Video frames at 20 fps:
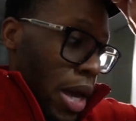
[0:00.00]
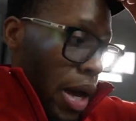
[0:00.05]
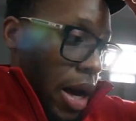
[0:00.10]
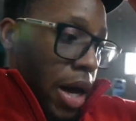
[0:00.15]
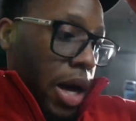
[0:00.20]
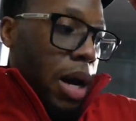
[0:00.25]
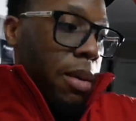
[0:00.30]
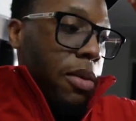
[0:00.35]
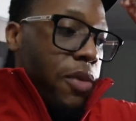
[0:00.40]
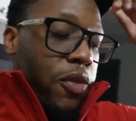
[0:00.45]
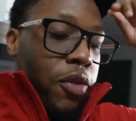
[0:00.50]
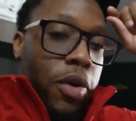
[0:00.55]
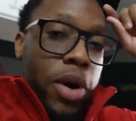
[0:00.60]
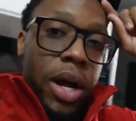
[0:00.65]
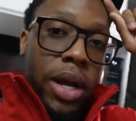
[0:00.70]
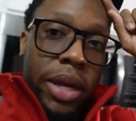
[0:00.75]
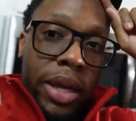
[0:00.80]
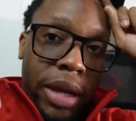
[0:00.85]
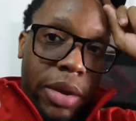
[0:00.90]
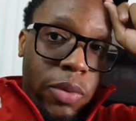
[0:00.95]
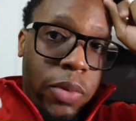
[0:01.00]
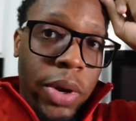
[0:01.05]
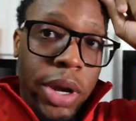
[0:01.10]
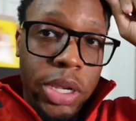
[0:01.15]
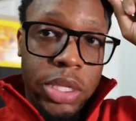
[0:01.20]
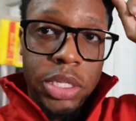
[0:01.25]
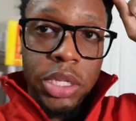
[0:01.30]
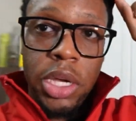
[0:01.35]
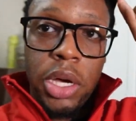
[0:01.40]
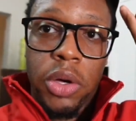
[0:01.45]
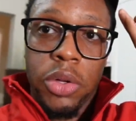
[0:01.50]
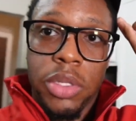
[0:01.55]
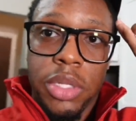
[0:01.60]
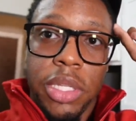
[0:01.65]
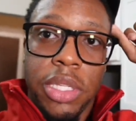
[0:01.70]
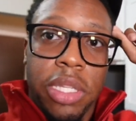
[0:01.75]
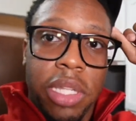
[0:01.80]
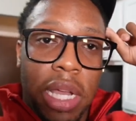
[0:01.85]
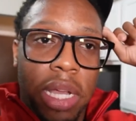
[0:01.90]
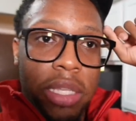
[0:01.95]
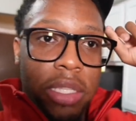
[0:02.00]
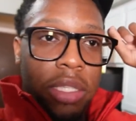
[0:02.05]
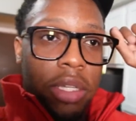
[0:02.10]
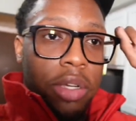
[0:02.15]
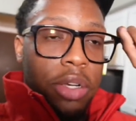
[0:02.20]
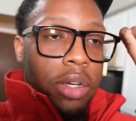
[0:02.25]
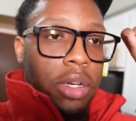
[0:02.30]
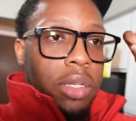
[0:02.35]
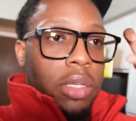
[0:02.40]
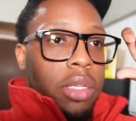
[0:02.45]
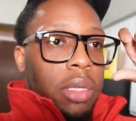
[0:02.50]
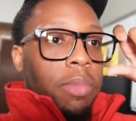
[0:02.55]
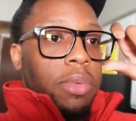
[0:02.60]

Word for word: uh, before I get ready to go to this concert.